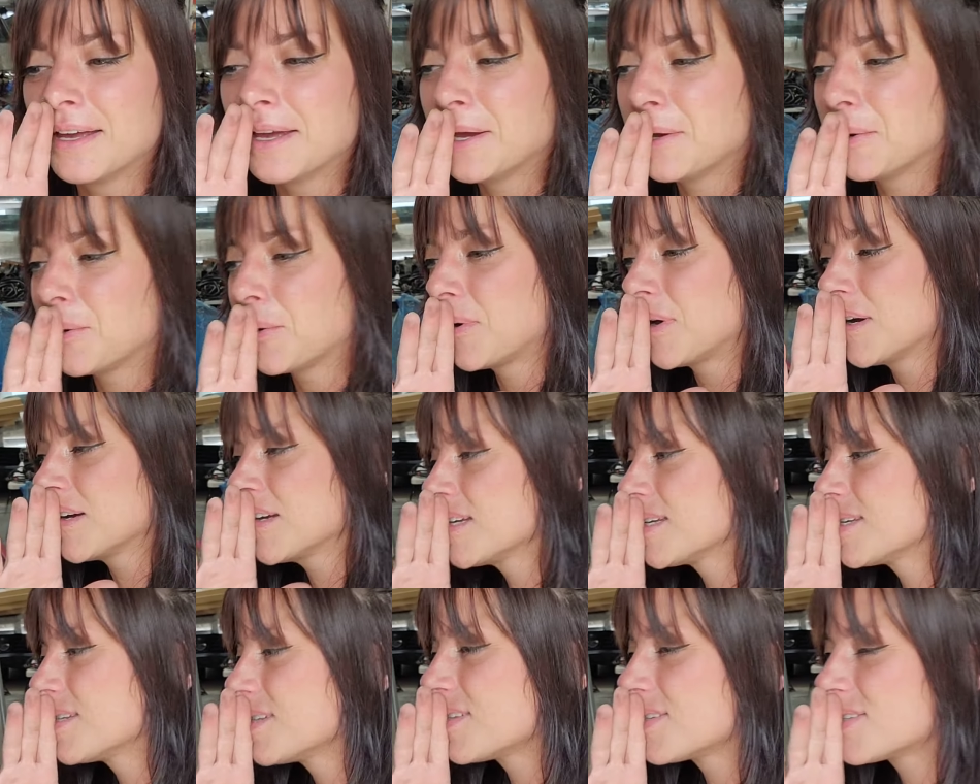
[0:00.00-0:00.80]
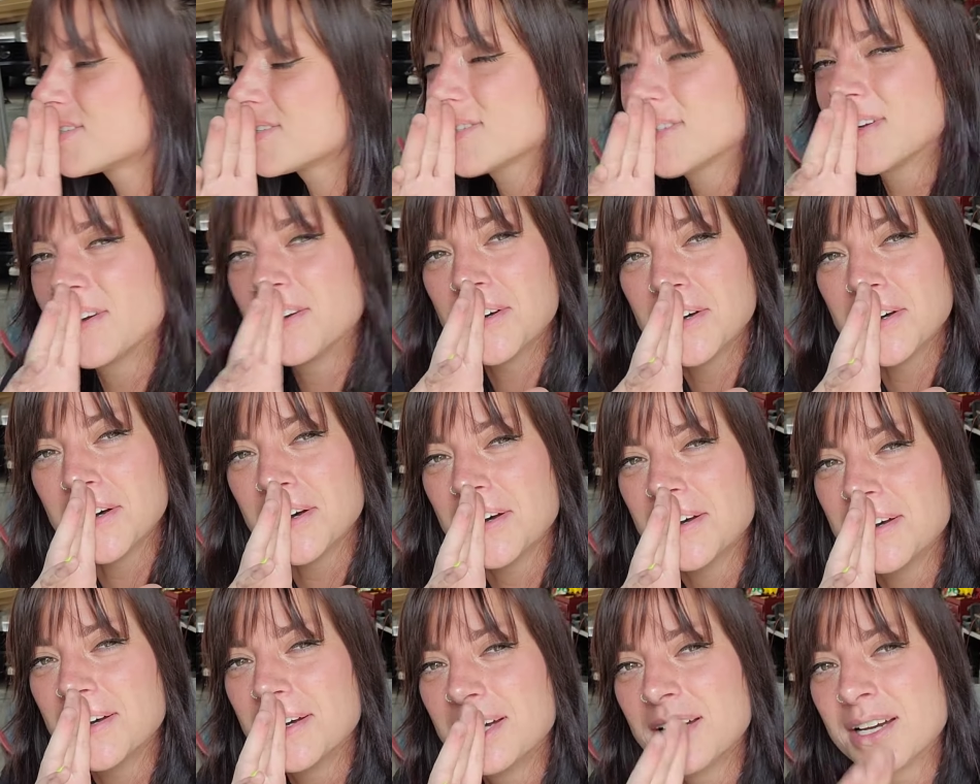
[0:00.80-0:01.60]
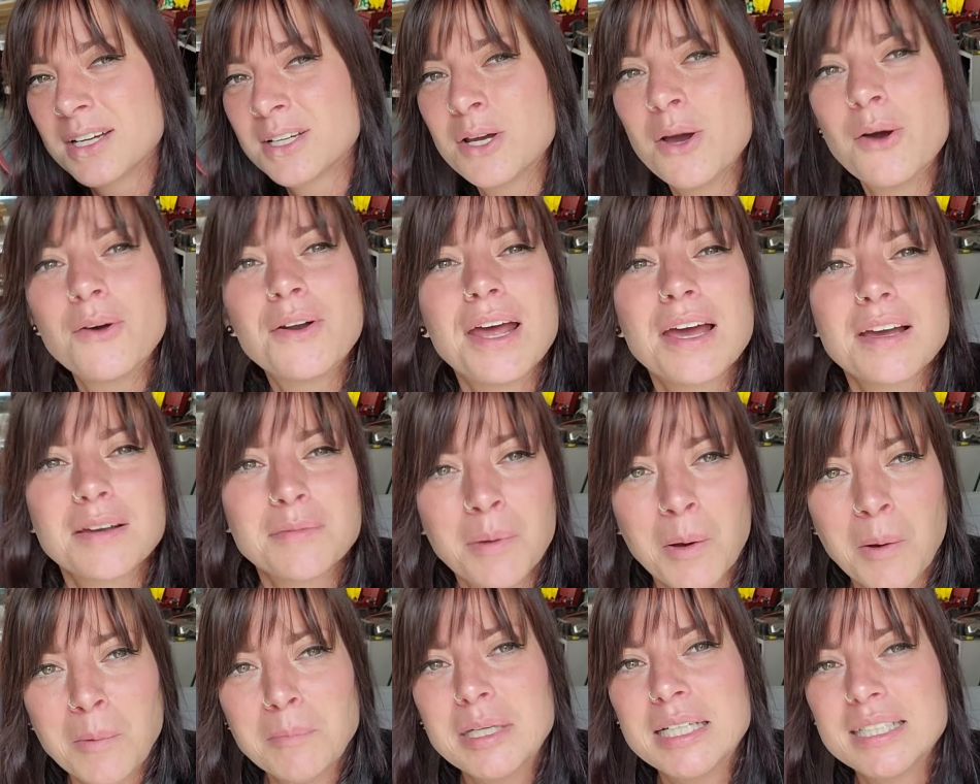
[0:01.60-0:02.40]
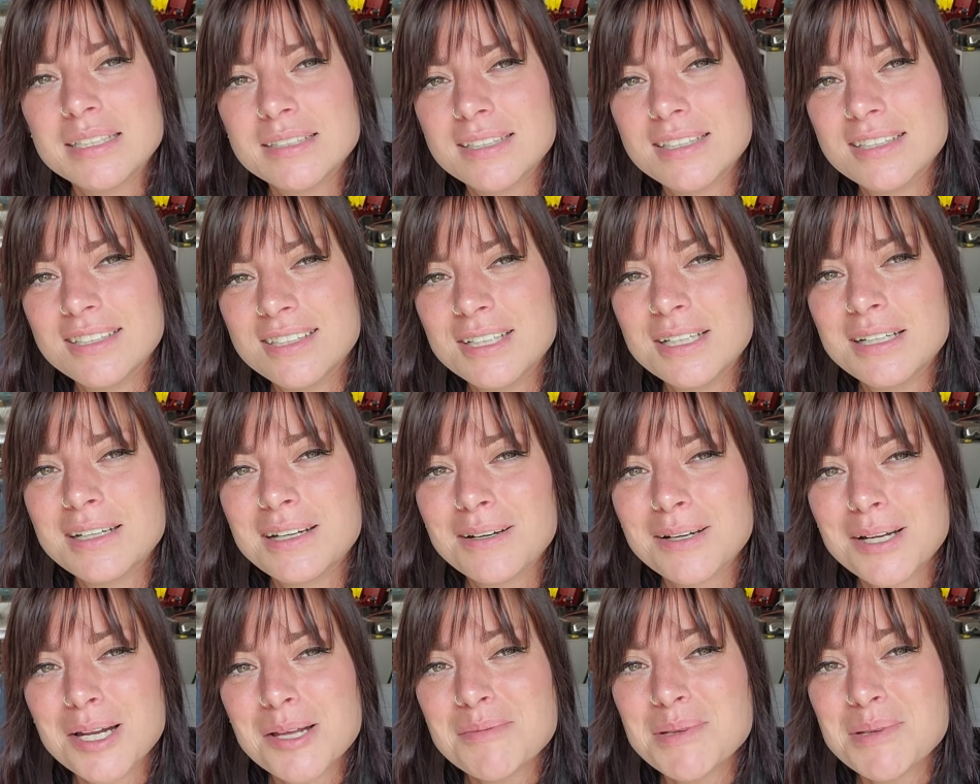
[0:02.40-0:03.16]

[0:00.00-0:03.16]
it was a Kodak moment. You know what I